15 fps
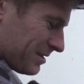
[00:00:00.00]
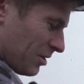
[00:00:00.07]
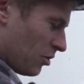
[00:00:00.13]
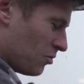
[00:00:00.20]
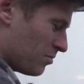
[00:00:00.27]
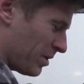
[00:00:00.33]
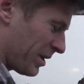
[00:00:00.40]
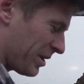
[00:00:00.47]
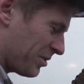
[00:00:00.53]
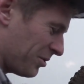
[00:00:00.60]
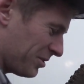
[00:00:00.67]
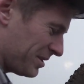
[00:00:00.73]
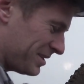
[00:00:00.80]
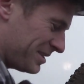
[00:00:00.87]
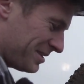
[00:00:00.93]
Oh my
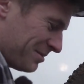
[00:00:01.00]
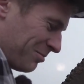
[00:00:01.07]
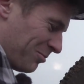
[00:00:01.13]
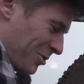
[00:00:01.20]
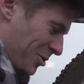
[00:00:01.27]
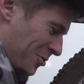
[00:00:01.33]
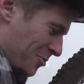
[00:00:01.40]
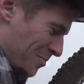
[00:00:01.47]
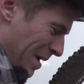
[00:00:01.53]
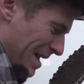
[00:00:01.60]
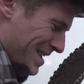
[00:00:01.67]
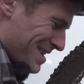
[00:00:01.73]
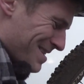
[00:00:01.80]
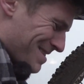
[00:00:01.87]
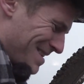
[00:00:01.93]
god, this is, who
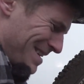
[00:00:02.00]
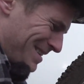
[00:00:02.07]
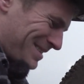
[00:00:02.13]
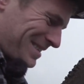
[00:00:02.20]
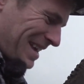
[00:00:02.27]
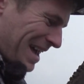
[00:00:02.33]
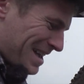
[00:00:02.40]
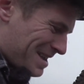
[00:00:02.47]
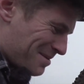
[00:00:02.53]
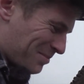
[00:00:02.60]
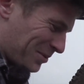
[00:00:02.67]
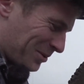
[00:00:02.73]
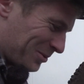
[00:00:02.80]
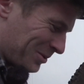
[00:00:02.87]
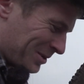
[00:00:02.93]
made this
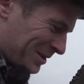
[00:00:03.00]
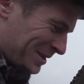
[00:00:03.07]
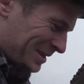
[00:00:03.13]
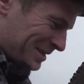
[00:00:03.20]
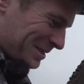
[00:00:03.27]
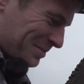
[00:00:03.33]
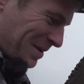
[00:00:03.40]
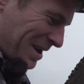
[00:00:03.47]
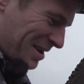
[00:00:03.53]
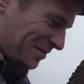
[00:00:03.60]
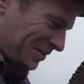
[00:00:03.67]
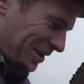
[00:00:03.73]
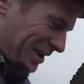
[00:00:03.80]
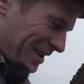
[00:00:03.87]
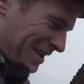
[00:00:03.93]
cable? It's made of
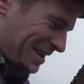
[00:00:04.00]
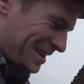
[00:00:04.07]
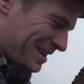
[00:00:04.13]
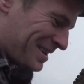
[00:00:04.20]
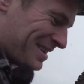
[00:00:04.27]
like